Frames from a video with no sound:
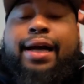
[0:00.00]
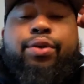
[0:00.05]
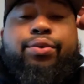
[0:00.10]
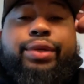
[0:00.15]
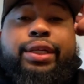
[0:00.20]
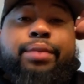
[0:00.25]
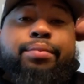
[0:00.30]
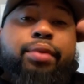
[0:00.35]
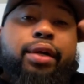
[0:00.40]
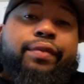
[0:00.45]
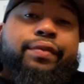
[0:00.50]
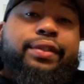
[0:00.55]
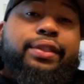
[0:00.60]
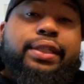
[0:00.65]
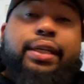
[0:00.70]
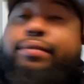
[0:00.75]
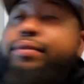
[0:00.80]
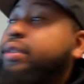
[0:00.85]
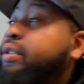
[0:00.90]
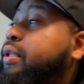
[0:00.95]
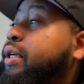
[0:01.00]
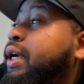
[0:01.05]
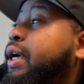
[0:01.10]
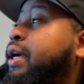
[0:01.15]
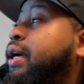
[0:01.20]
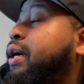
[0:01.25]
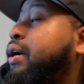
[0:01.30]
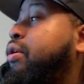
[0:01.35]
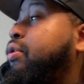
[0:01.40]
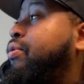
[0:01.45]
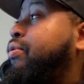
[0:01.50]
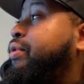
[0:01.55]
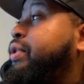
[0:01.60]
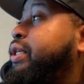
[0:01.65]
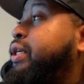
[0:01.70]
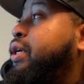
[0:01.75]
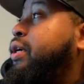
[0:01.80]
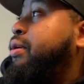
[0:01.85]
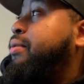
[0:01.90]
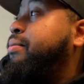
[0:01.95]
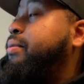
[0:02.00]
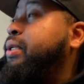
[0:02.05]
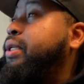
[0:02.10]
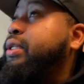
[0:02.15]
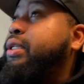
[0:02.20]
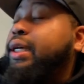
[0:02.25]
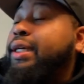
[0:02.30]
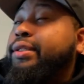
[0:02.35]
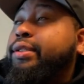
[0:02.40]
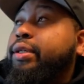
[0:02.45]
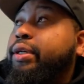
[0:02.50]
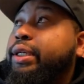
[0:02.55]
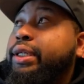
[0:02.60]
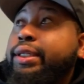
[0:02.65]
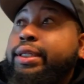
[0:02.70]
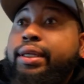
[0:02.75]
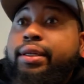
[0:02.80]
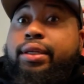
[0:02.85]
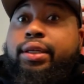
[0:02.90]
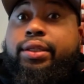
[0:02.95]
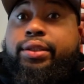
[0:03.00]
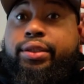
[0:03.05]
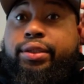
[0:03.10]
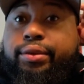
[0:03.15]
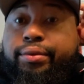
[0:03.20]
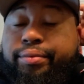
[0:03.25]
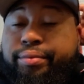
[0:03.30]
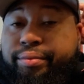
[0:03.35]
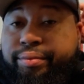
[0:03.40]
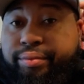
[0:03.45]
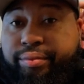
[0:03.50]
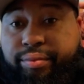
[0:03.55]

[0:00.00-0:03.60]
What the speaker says: I don't eat breakfast ever. I only eat. I start eating at lunch.